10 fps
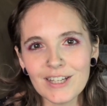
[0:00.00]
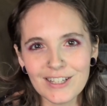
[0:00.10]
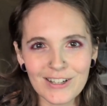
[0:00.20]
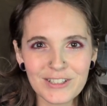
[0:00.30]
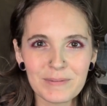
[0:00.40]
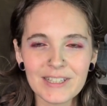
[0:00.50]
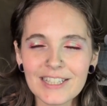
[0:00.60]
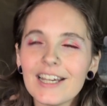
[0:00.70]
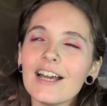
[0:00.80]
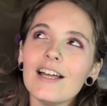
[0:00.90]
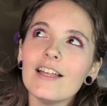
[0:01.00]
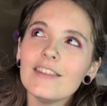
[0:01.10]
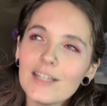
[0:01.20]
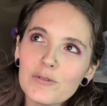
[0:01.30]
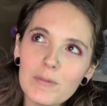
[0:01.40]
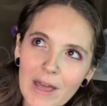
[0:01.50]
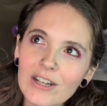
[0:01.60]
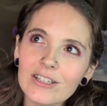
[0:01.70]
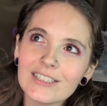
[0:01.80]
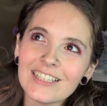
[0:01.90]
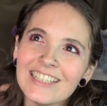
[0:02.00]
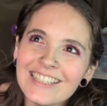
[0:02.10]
and ultimately, that's what matters.